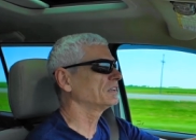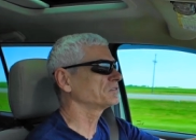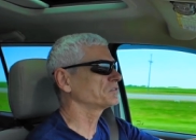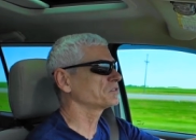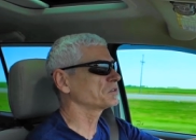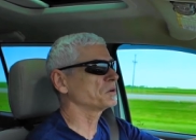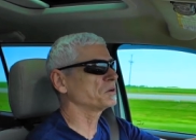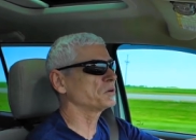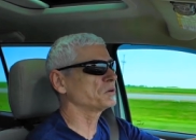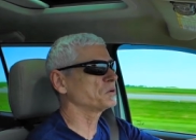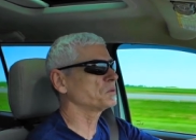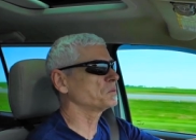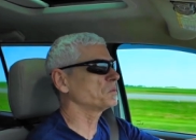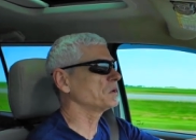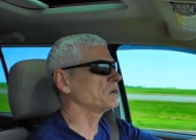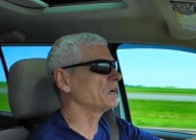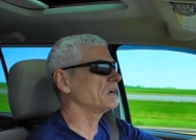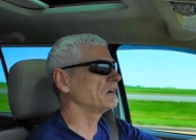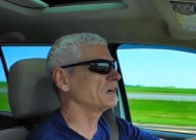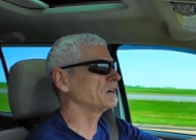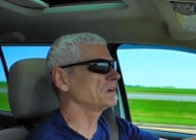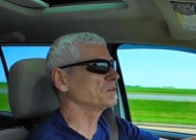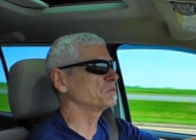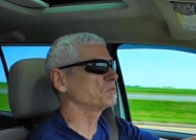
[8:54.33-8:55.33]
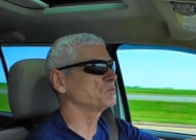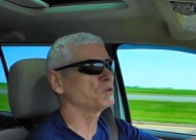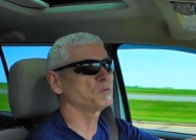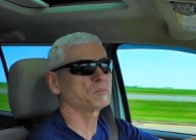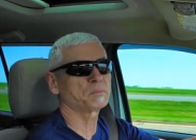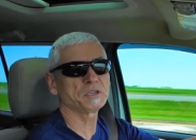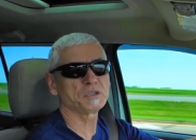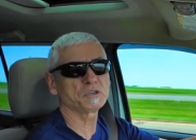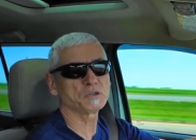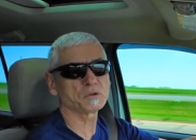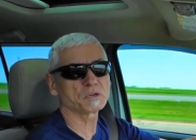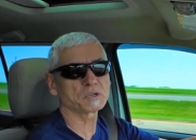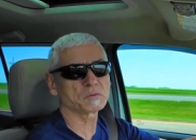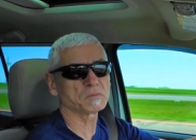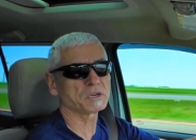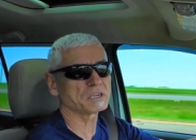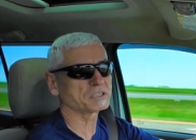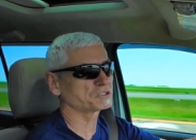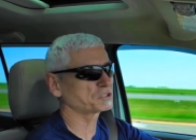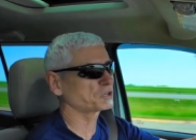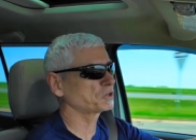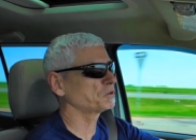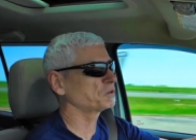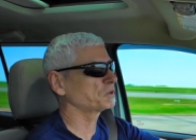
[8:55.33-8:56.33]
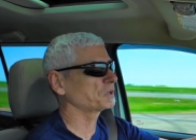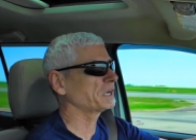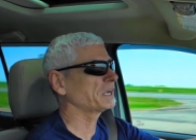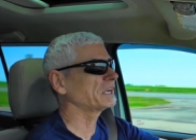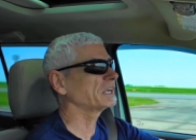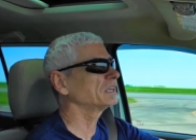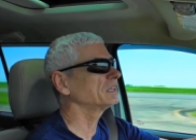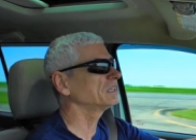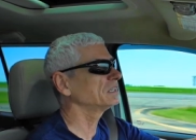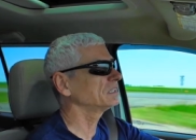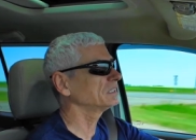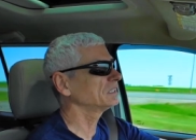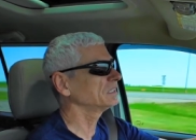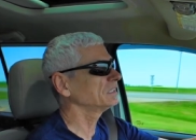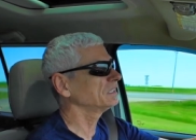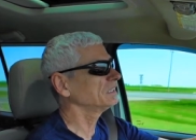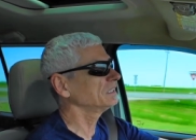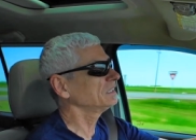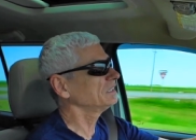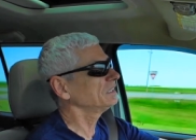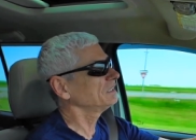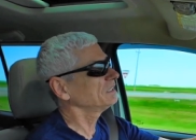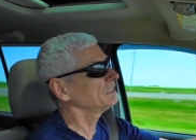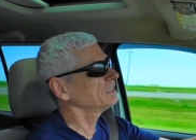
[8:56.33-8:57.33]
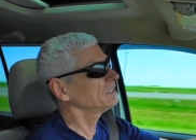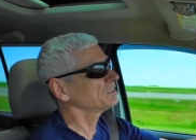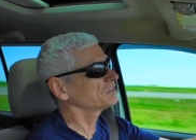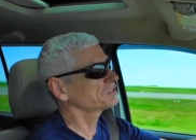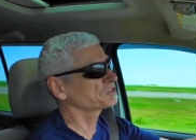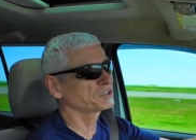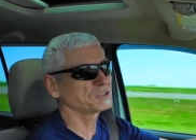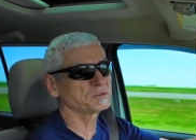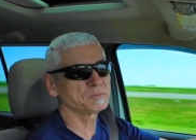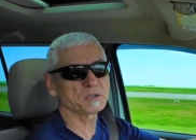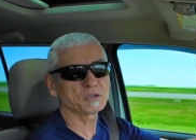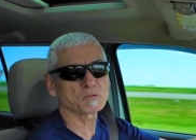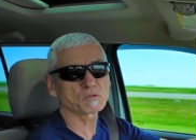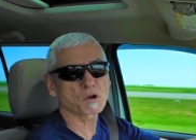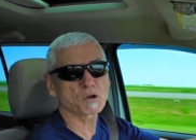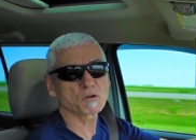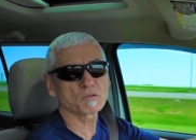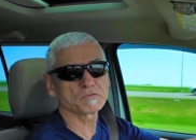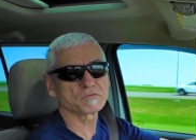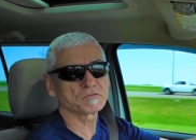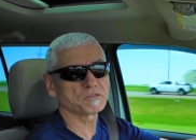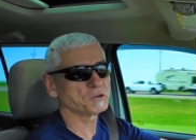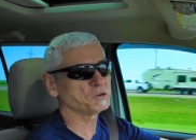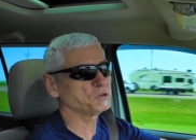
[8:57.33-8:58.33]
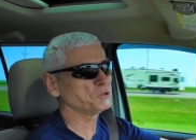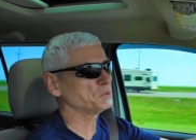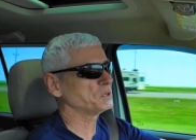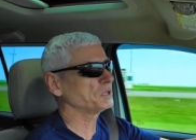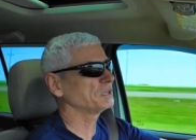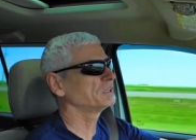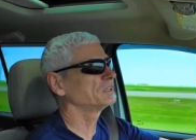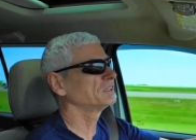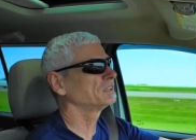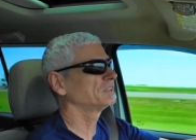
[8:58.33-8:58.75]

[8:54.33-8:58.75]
So uh, won't be doing much cooking. It's gonna be road food.